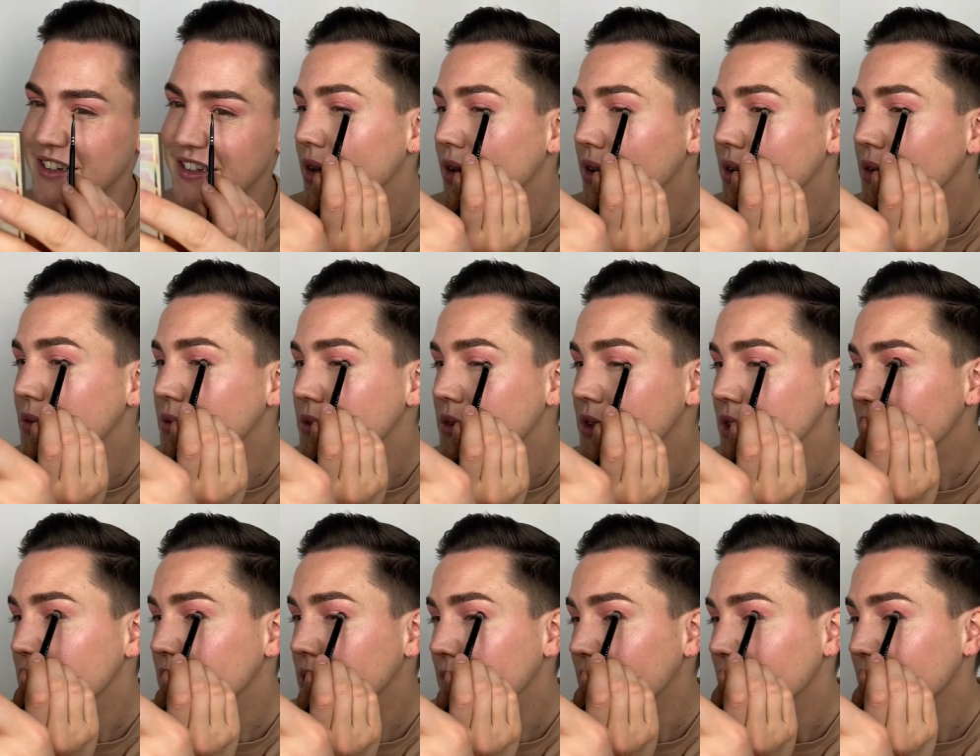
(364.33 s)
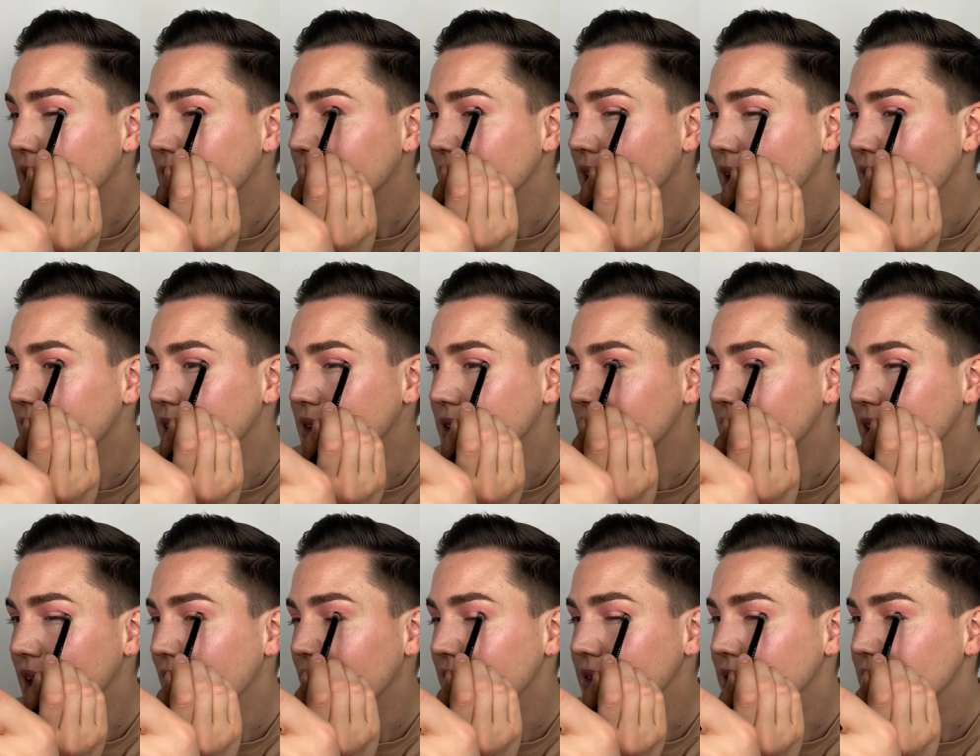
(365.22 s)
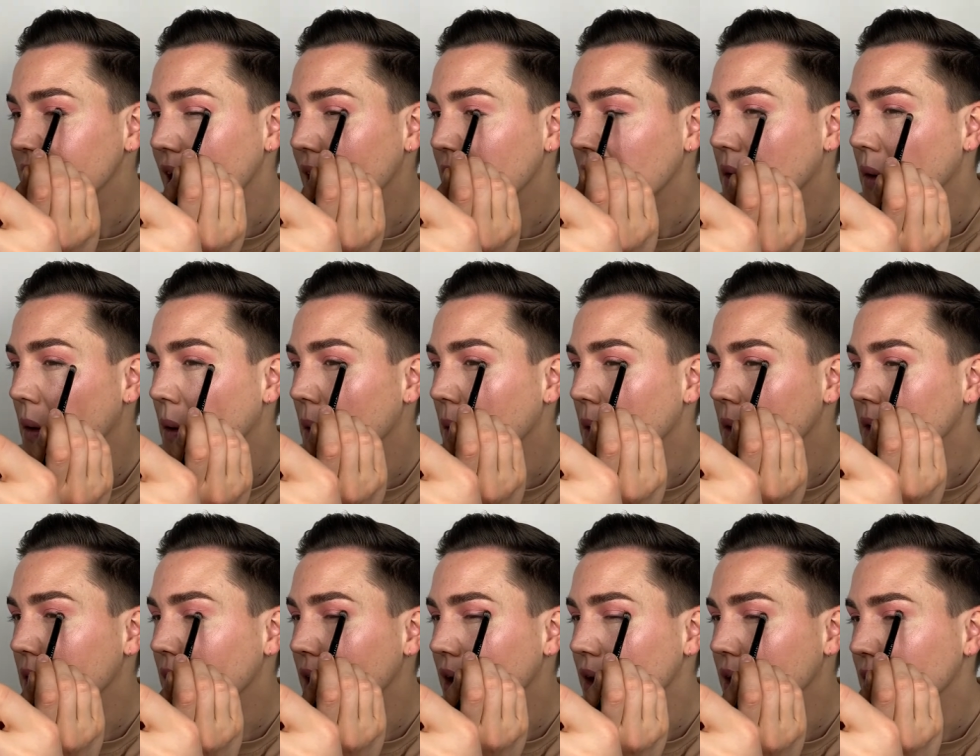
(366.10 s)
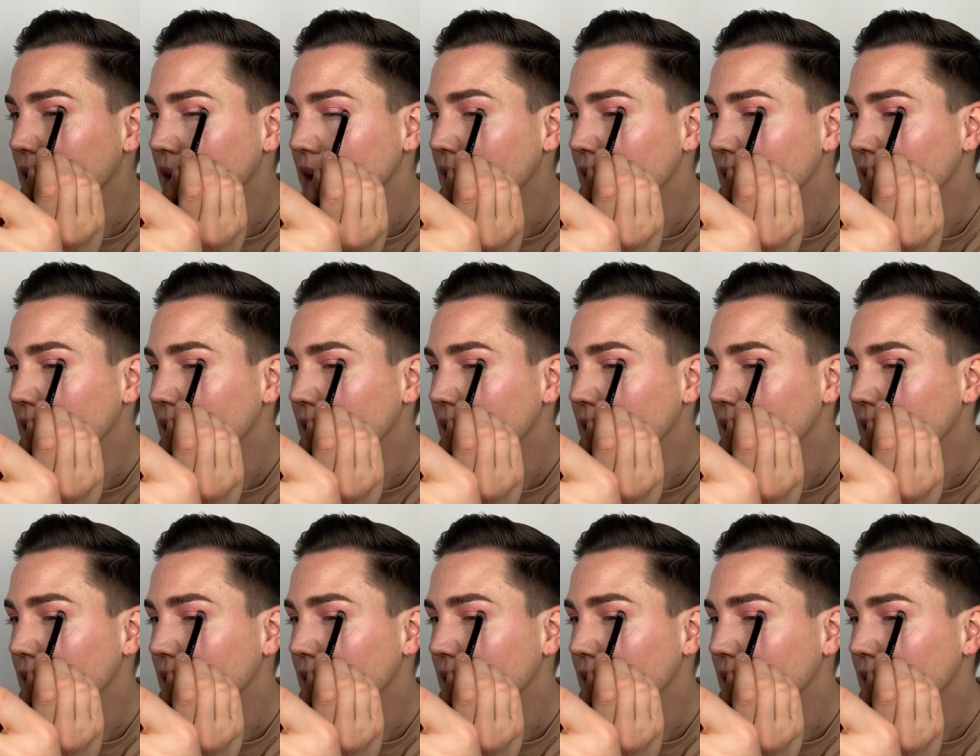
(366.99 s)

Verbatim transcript: And I'm just working that into the outside corner